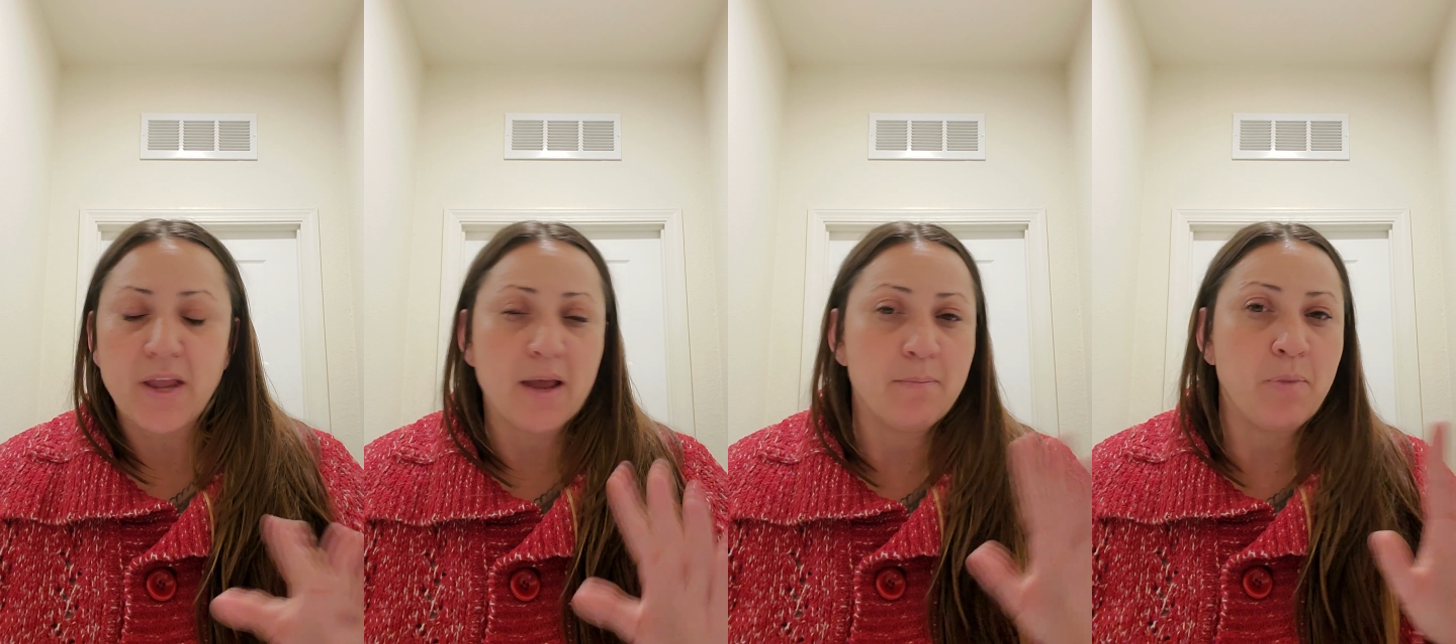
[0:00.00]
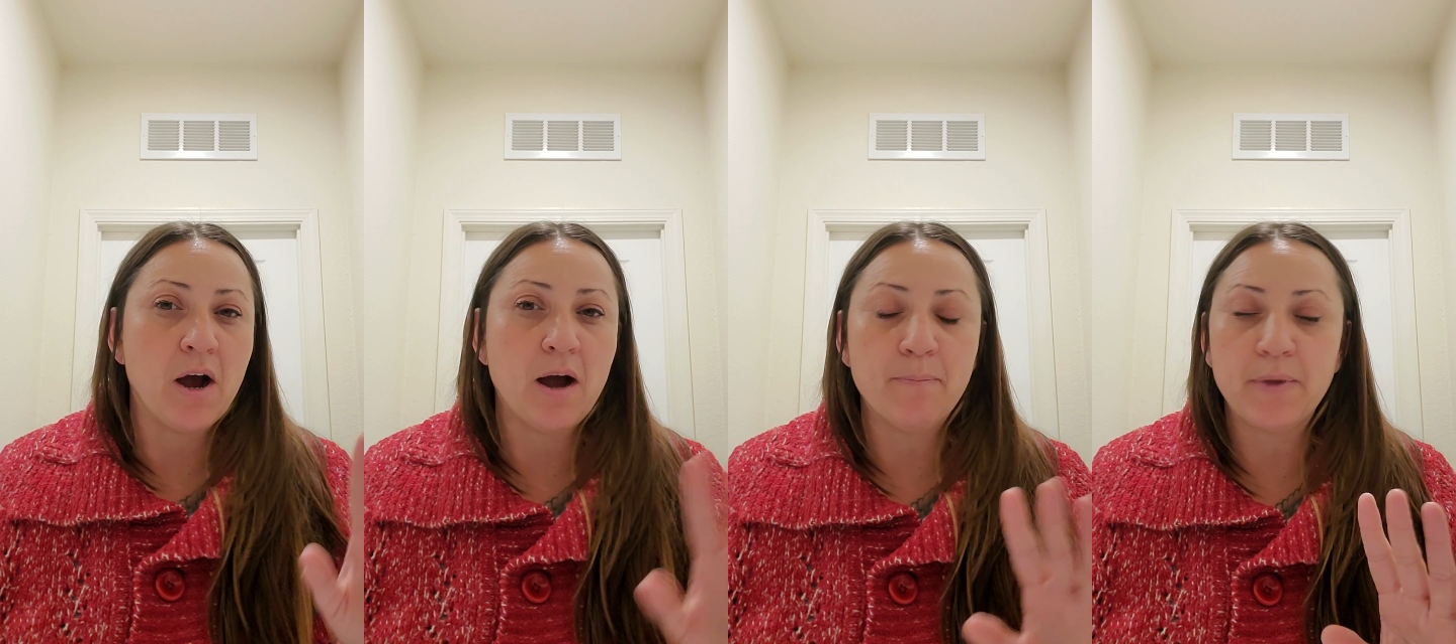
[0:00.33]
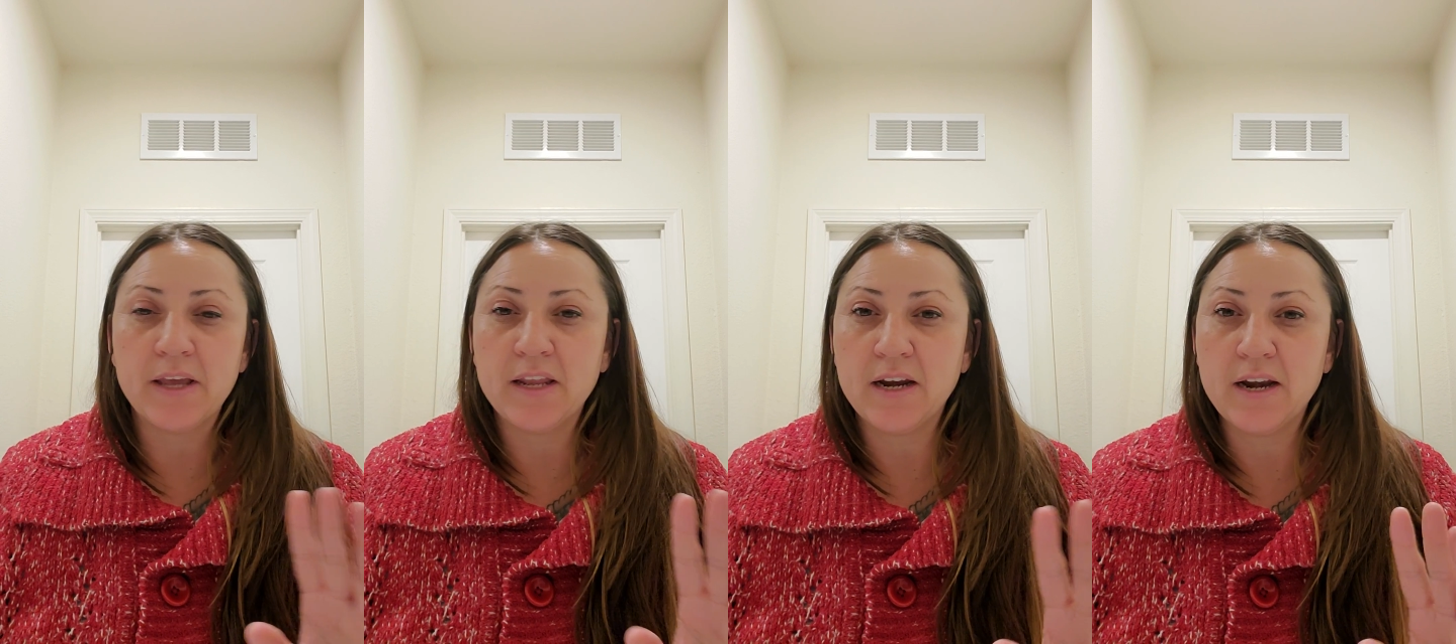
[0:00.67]
and pop
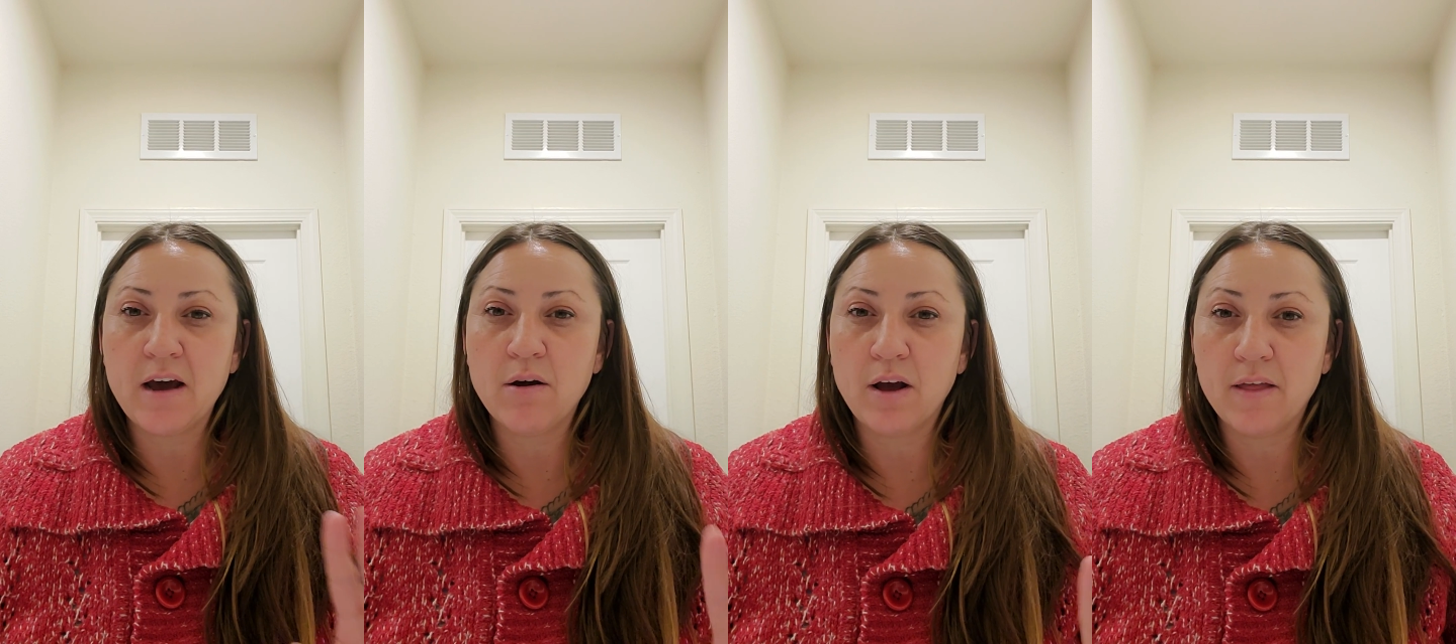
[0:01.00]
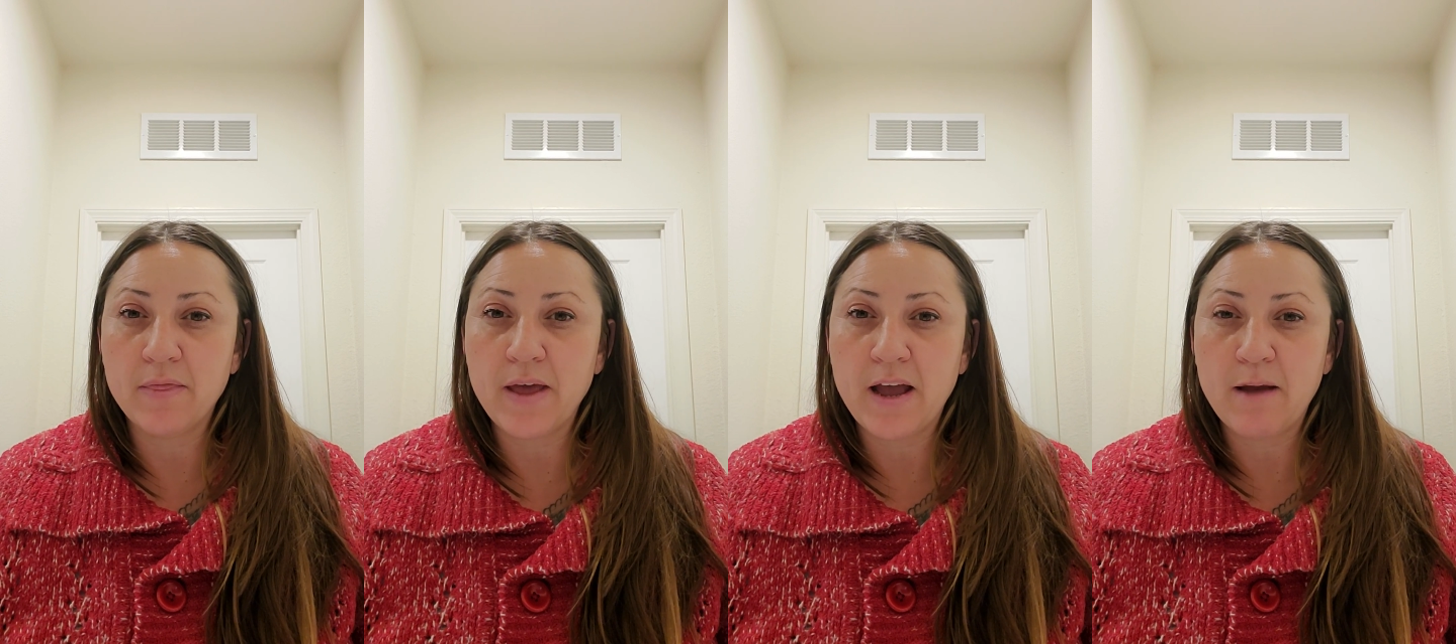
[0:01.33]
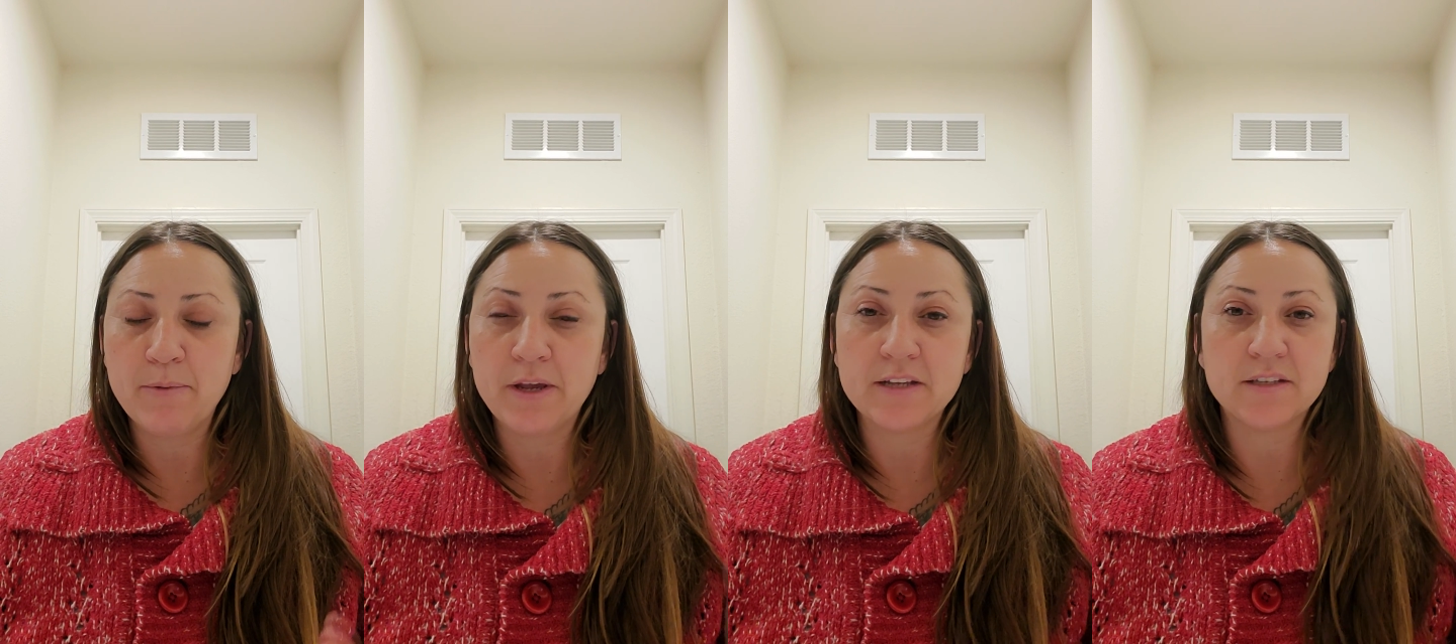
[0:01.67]
in and out on
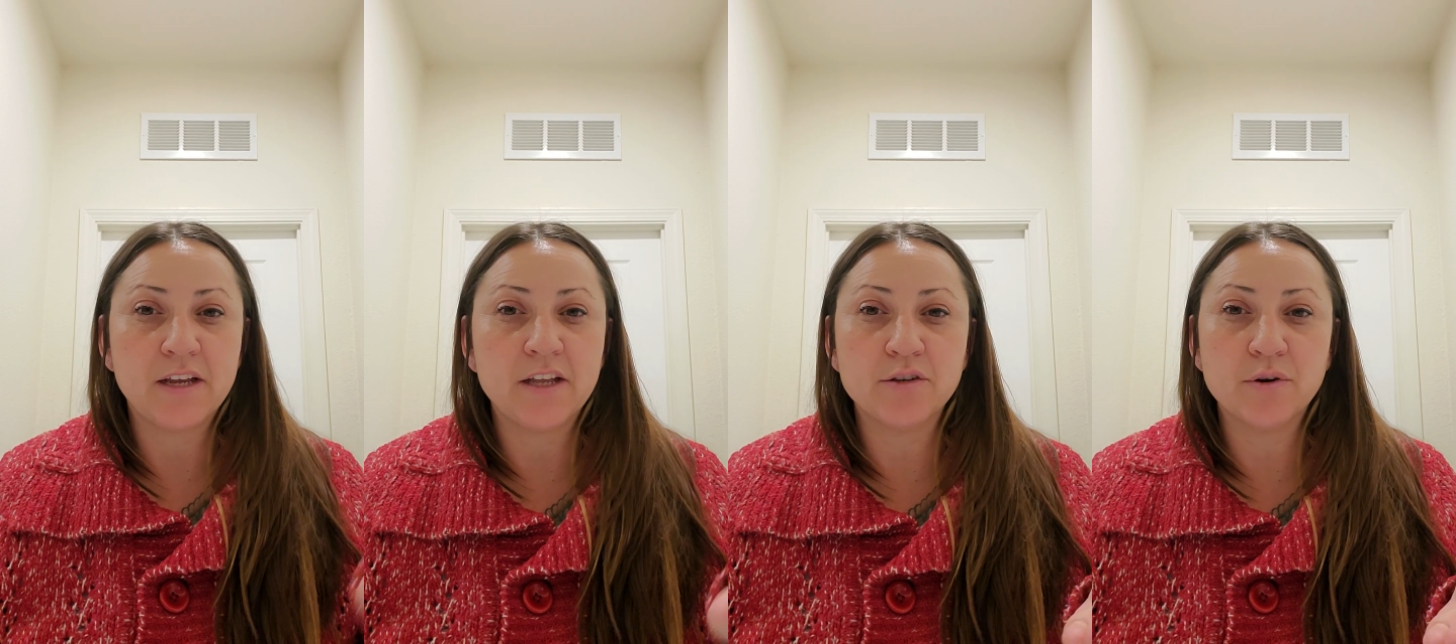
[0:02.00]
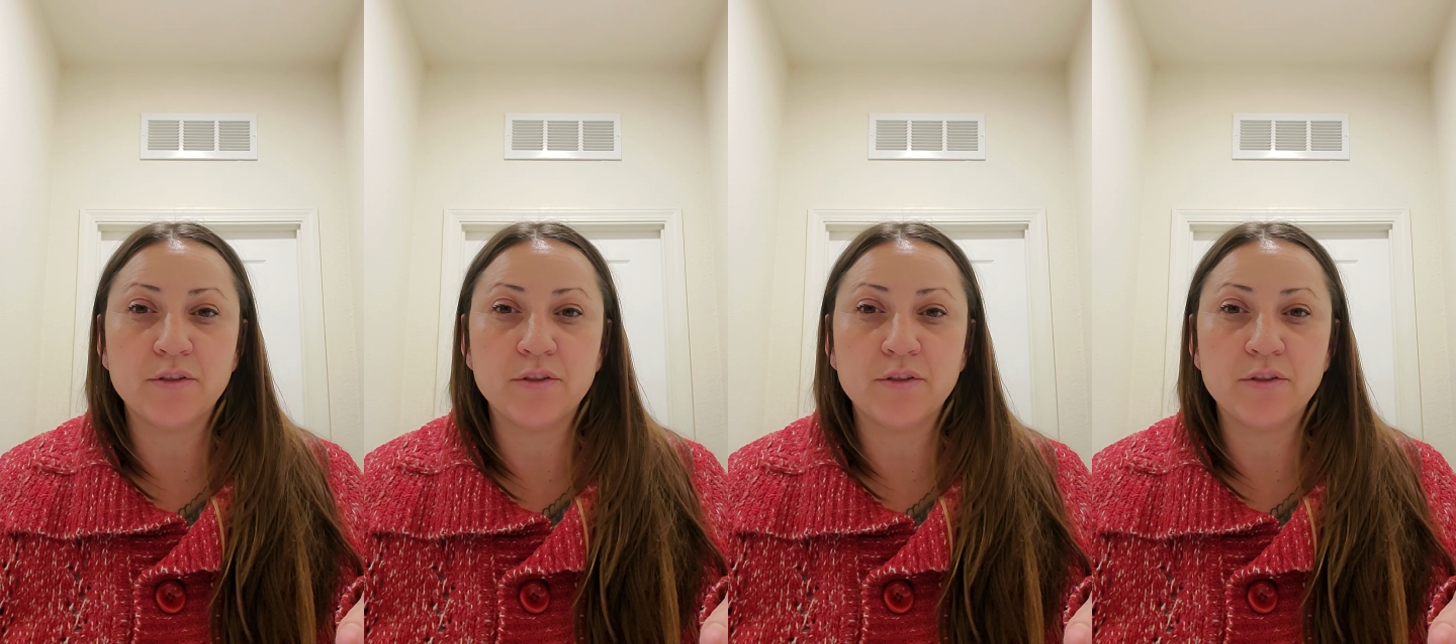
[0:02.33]
that because the kids